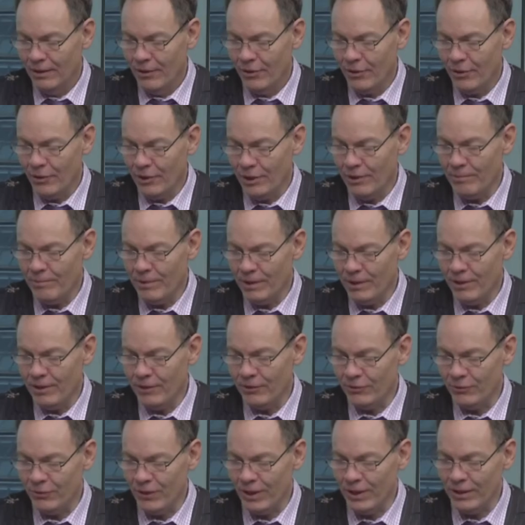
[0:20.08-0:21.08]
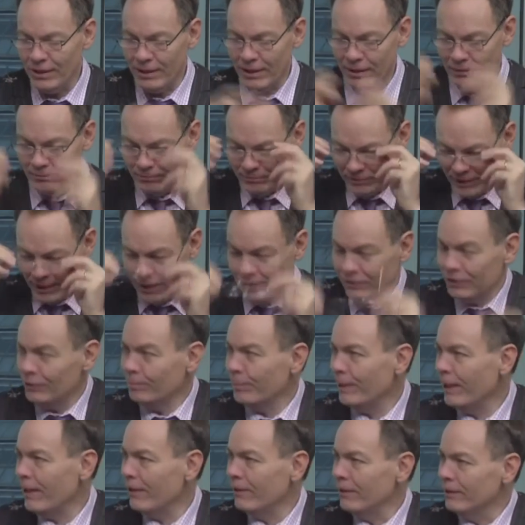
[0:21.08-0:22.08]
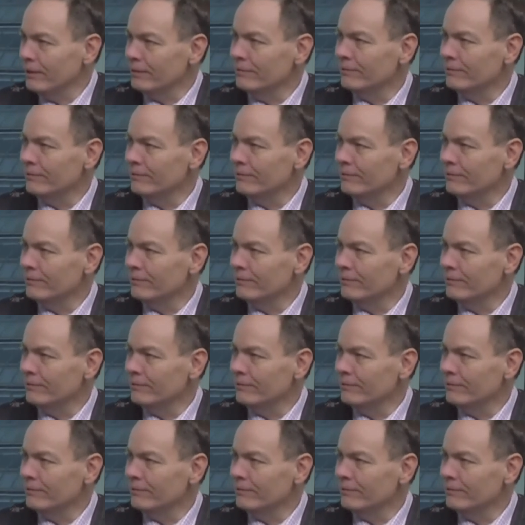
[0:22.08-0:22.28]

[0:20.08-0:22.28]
30 million funded. Tell us about it.